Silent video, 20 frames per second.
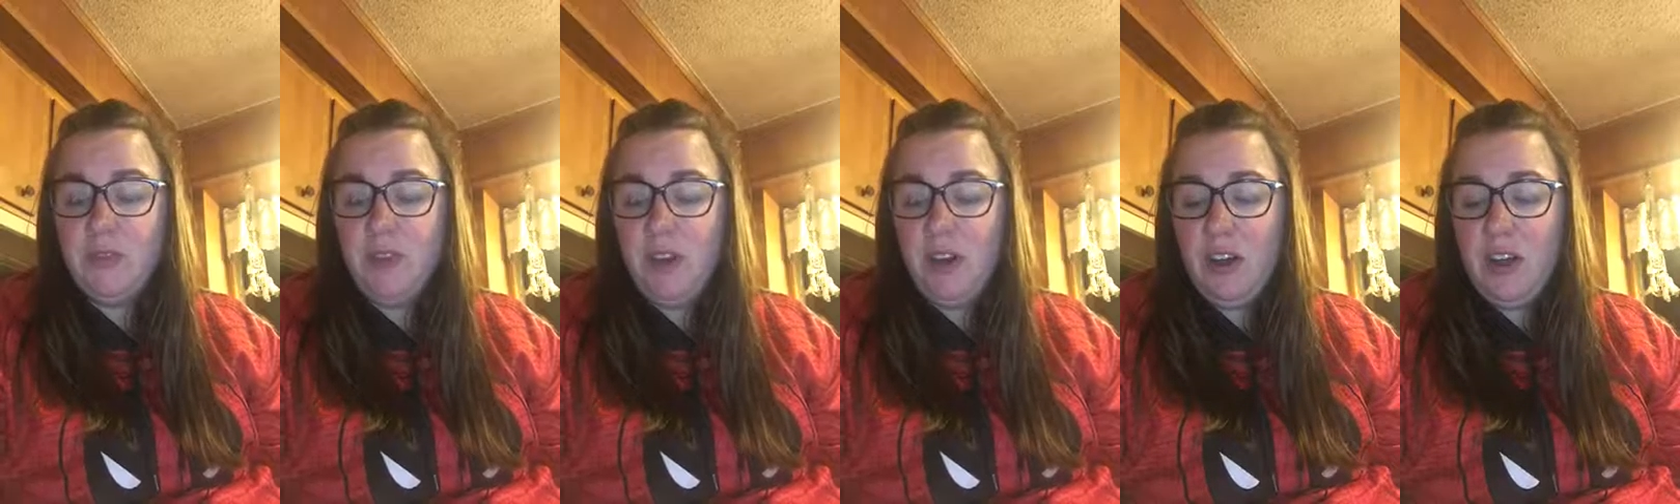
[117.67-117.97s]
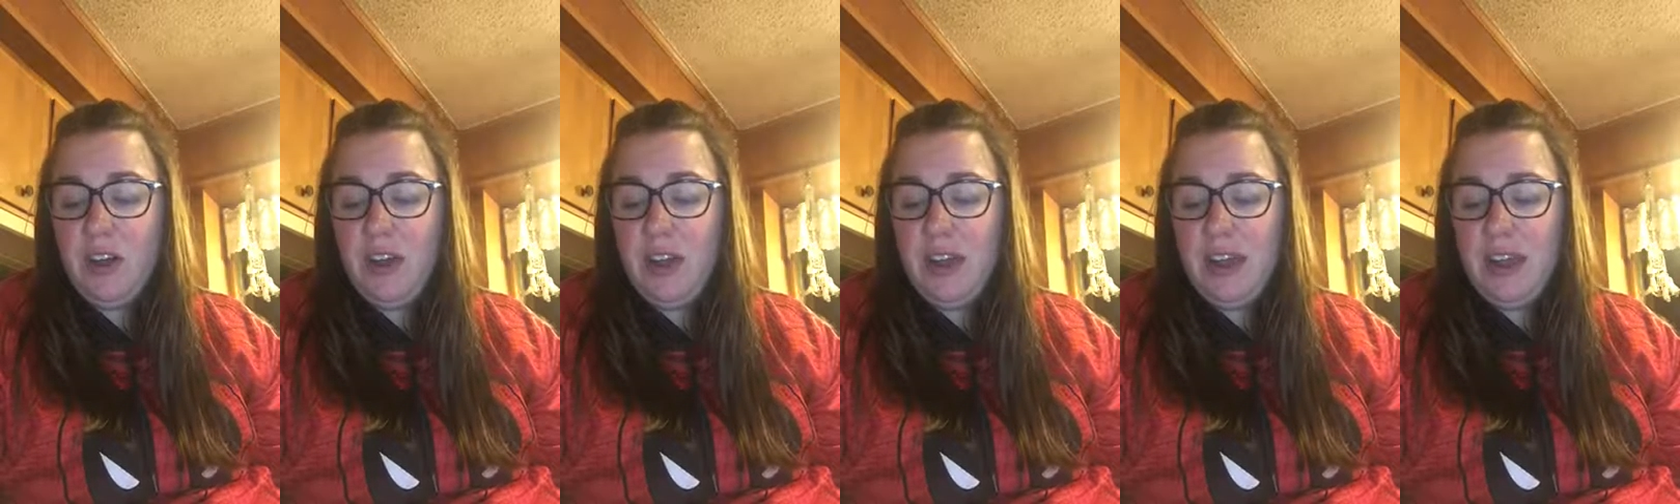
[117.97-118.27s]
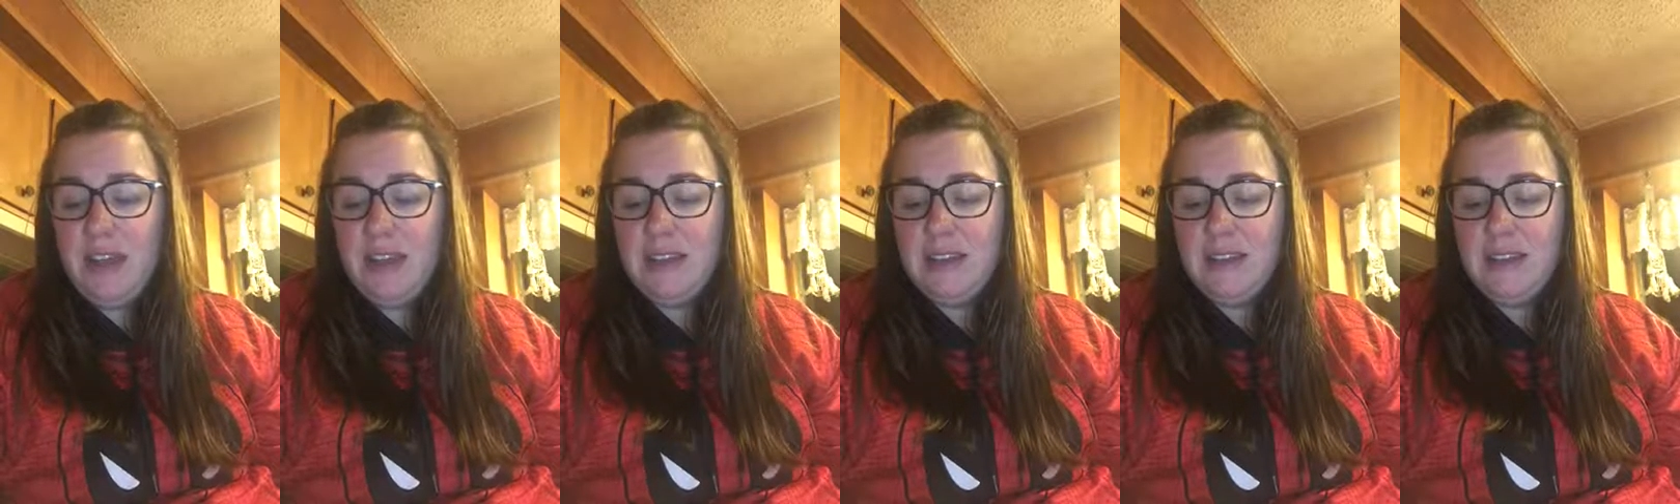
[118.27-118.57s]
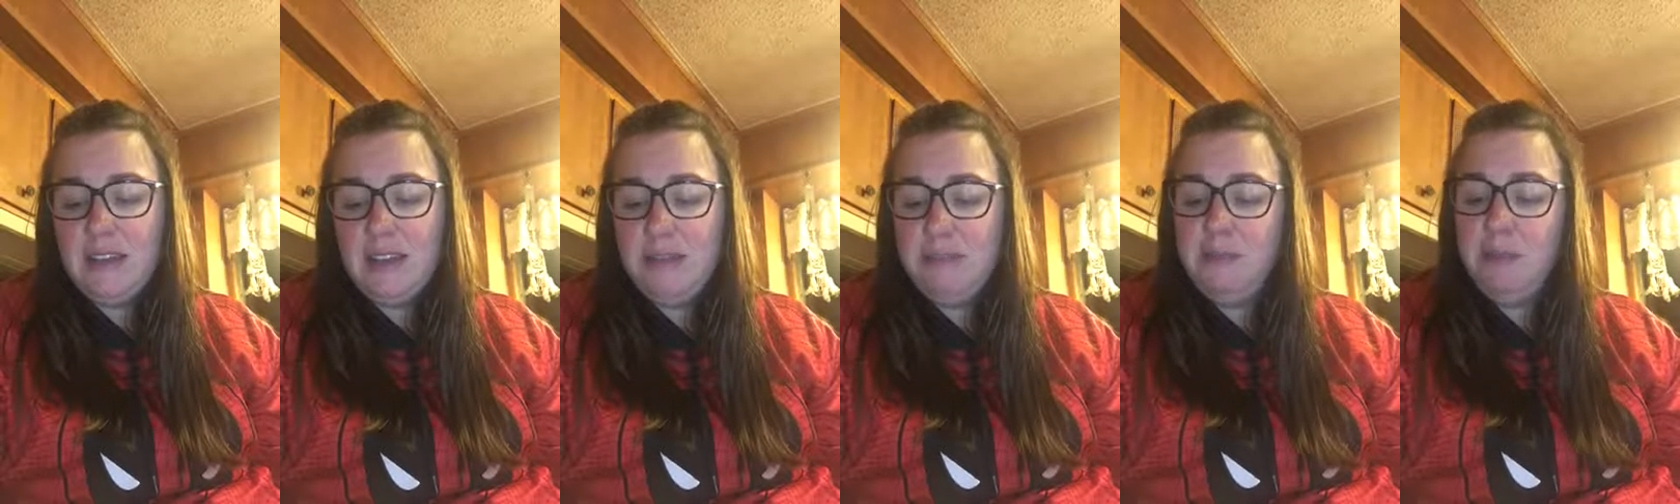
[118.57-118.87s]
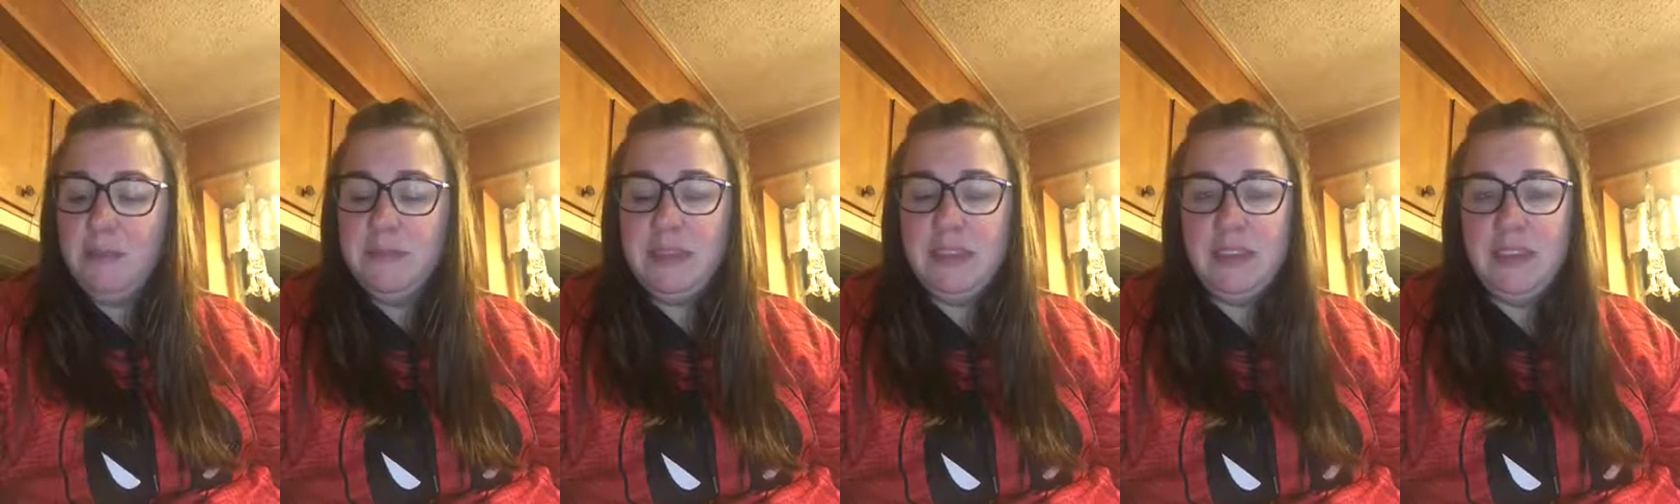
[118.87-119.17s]
far as
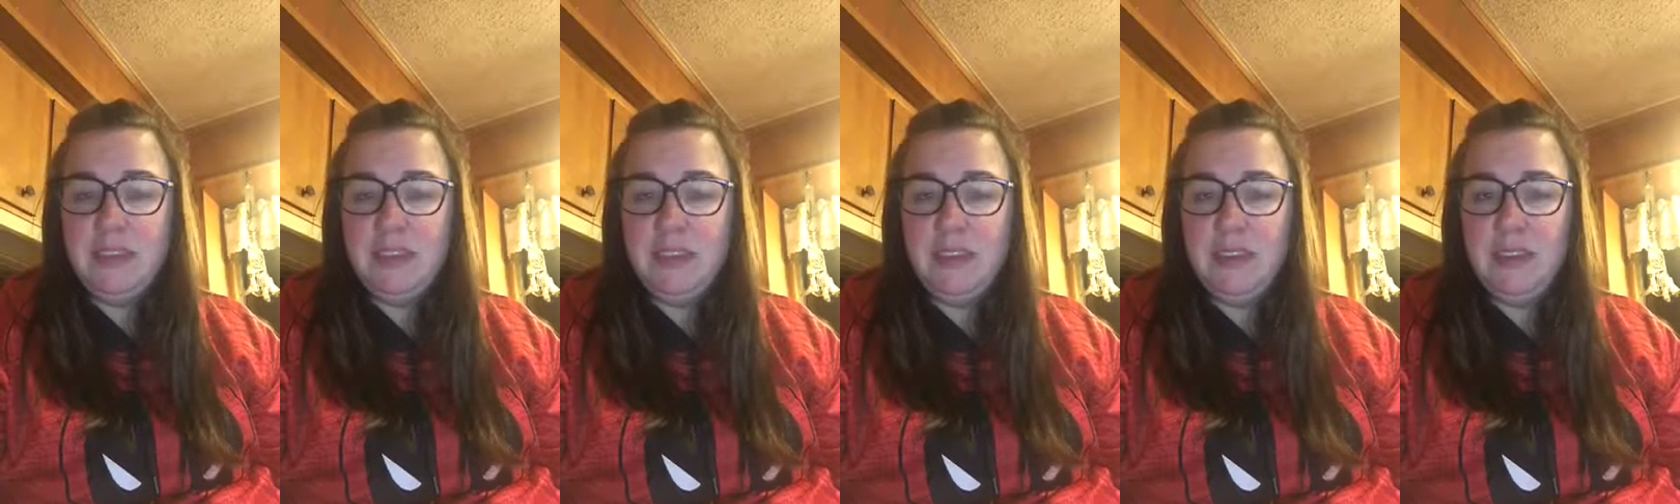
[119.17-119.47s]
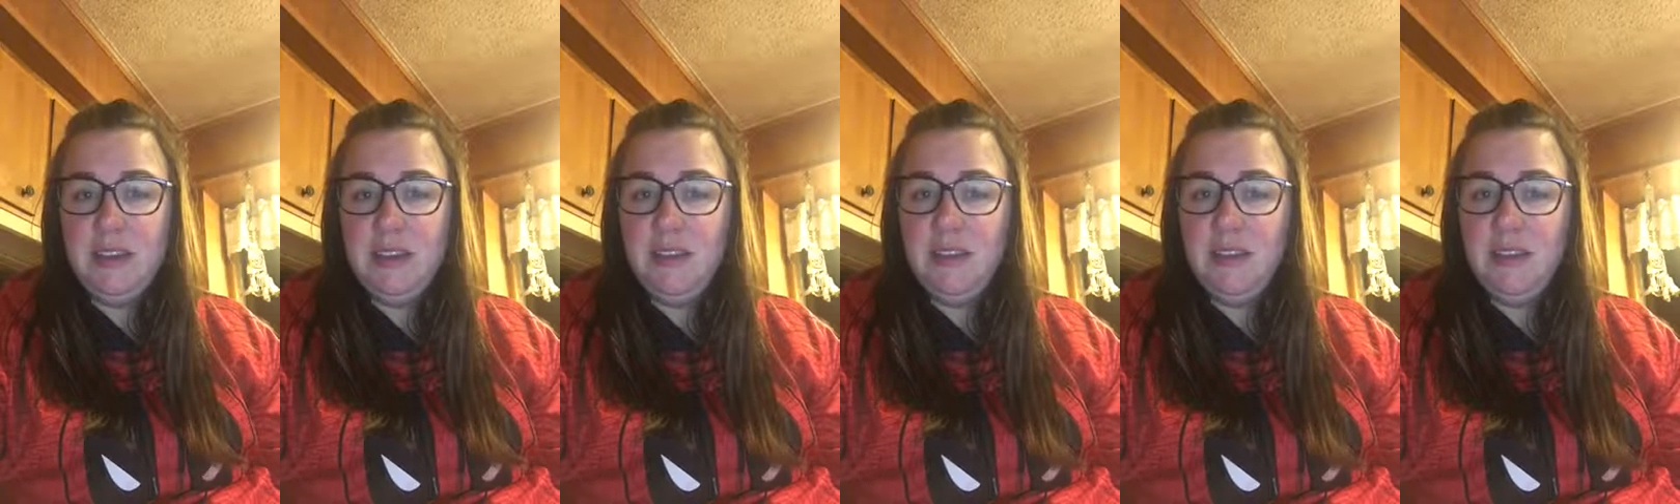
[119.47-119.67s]
implementing